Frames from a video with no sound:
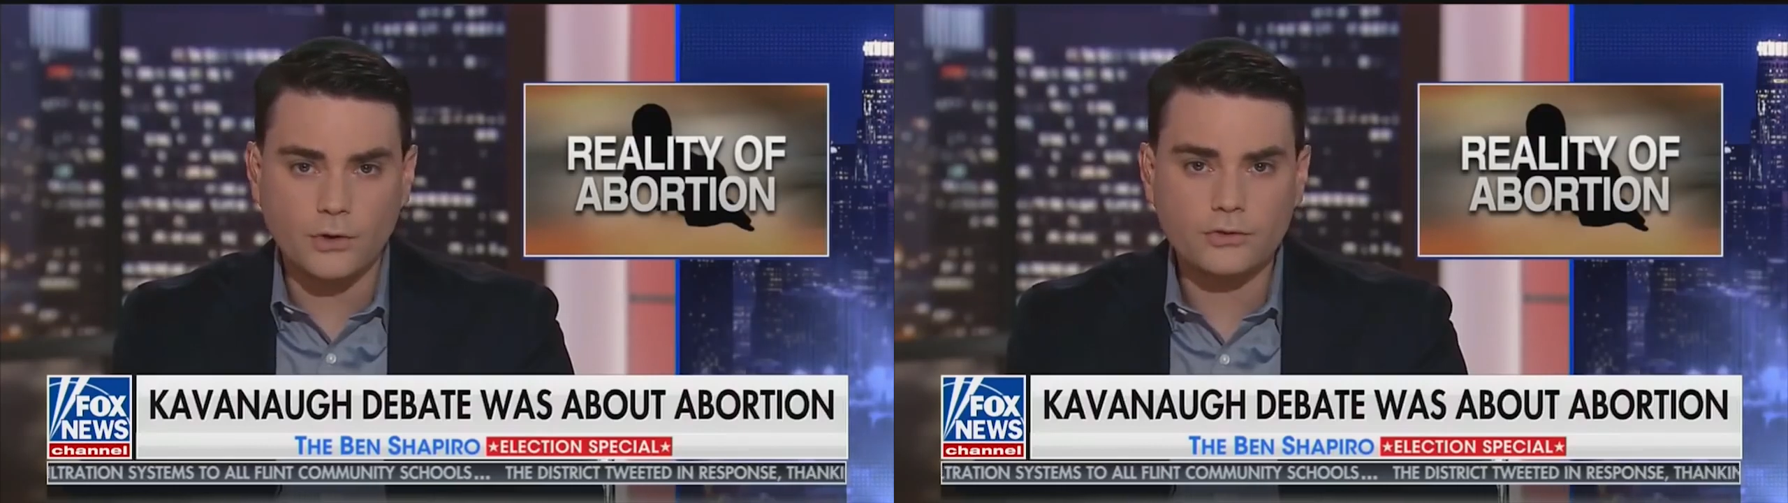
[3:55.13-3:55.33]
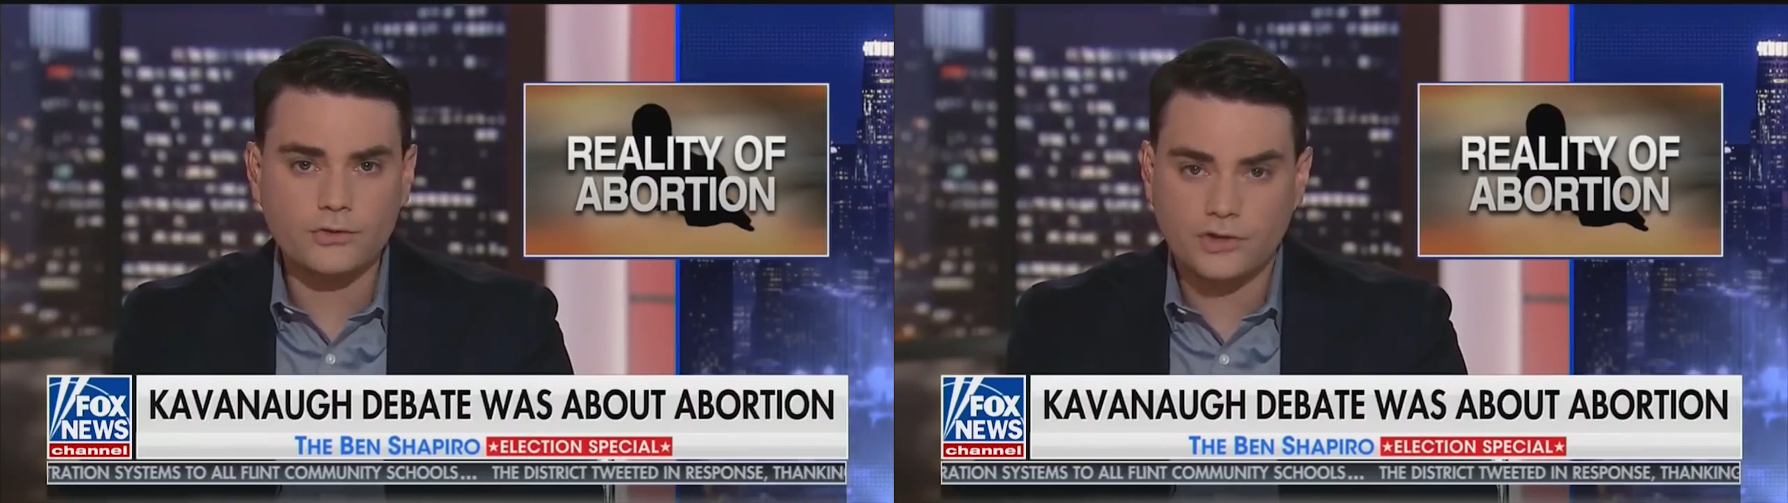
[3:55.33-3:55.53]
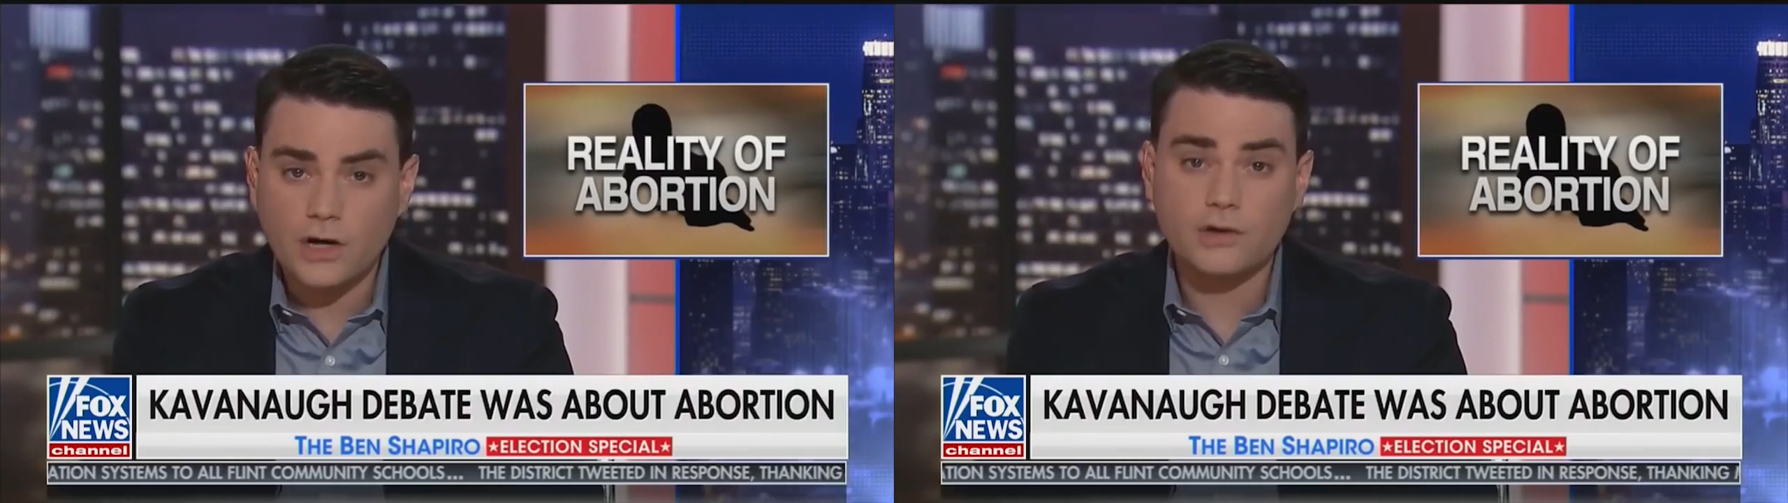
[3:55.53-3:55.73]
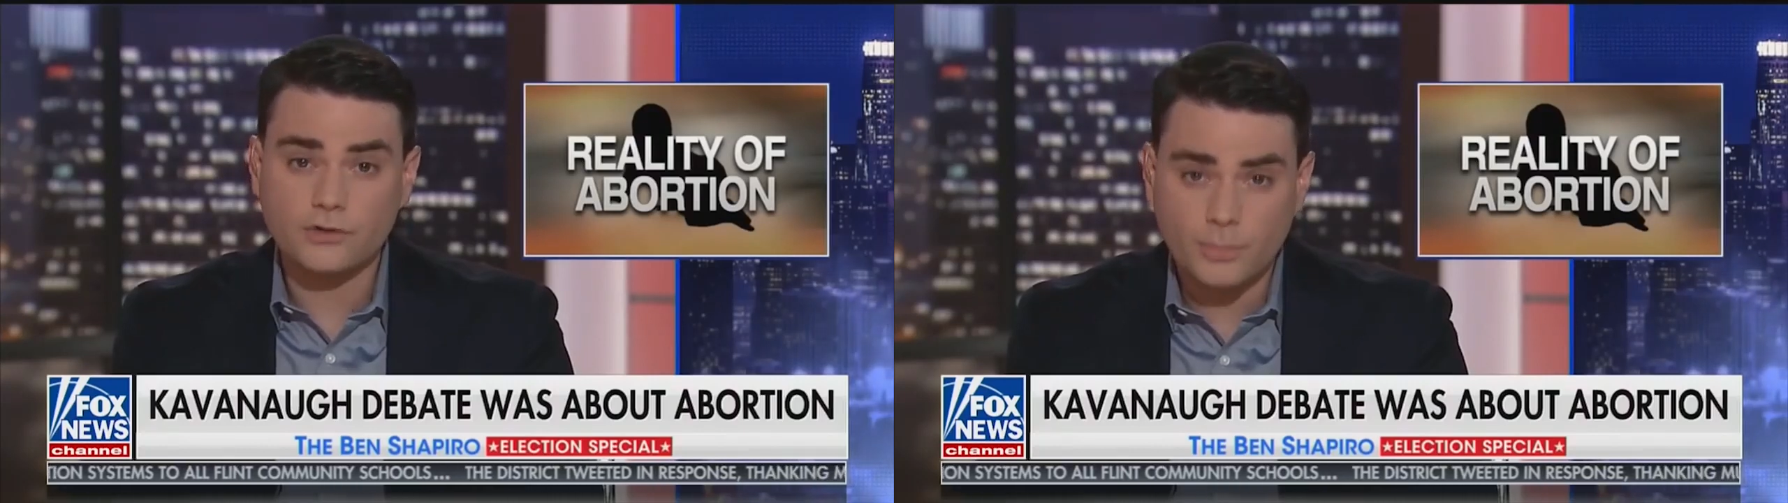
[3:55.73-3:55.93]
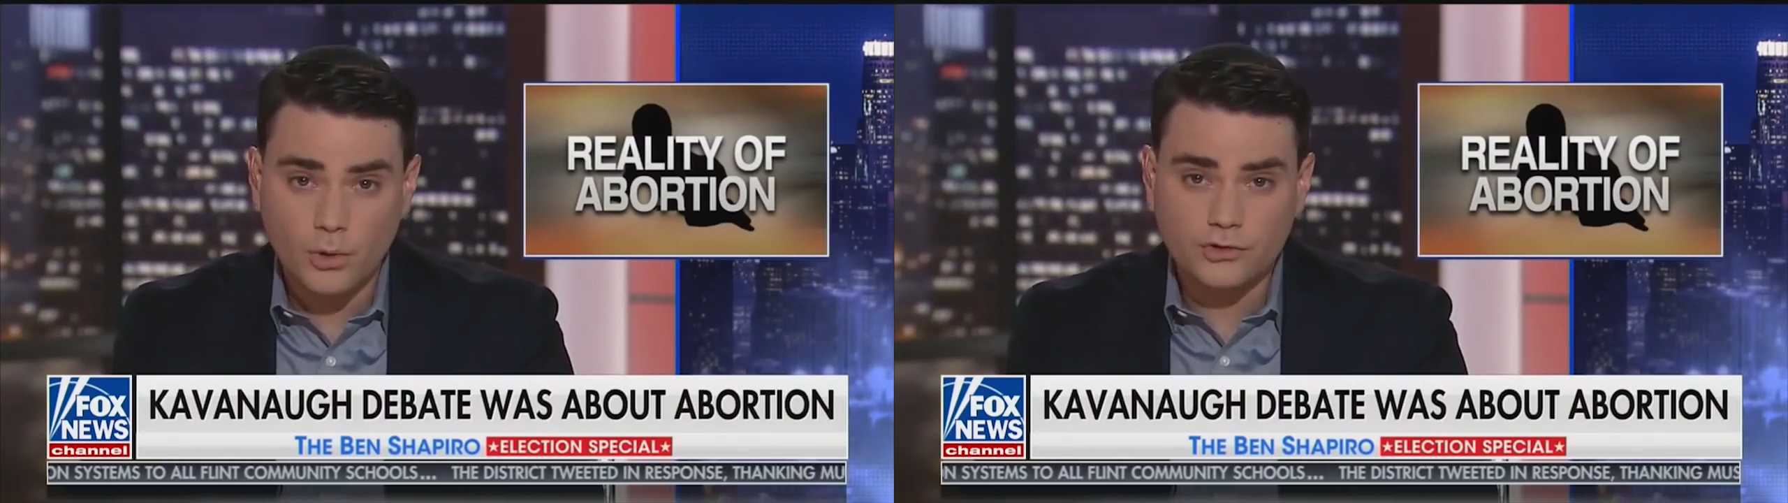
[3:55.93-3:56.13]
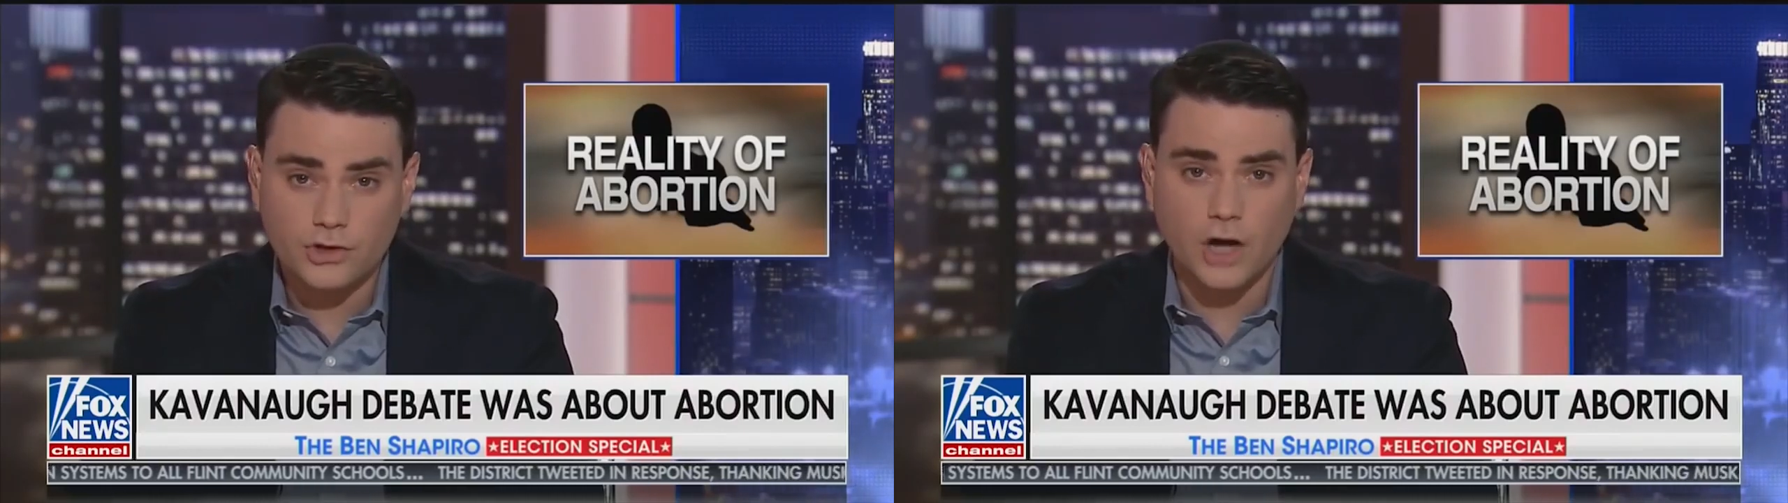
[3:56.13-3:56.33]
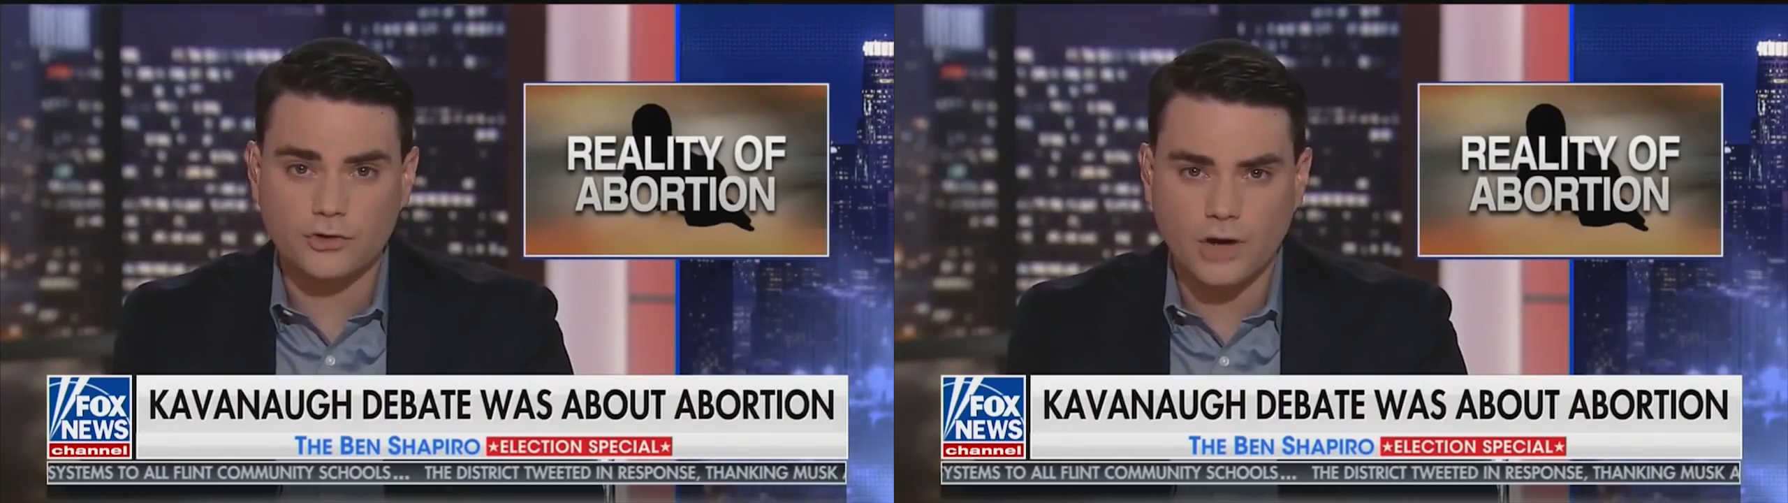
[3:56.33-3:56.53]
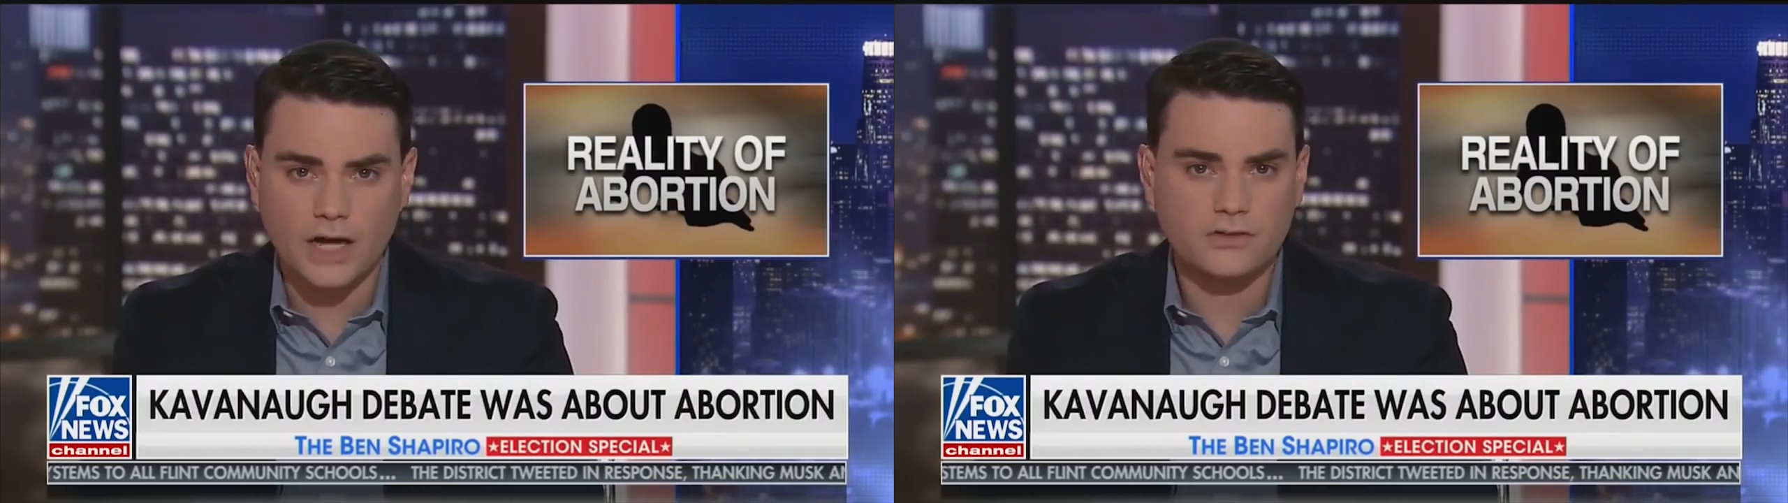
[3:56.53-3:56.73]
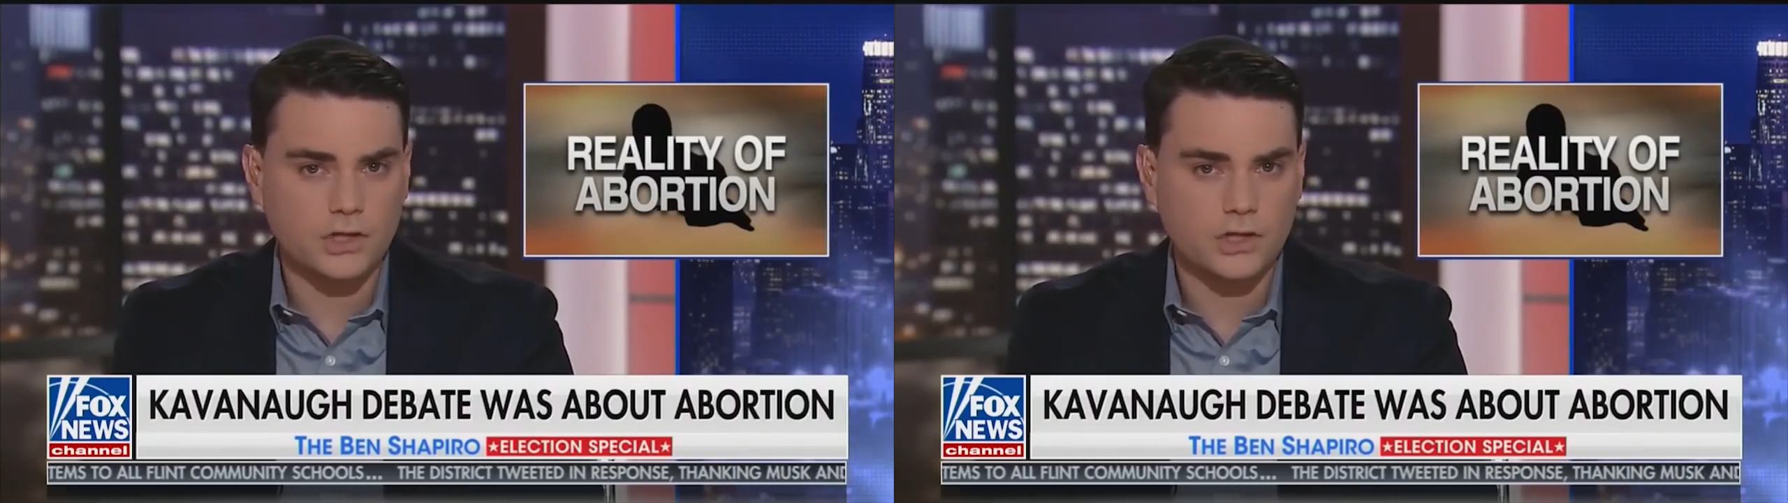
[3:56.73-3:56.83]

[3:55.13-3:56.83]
Those who cherish abortion are trying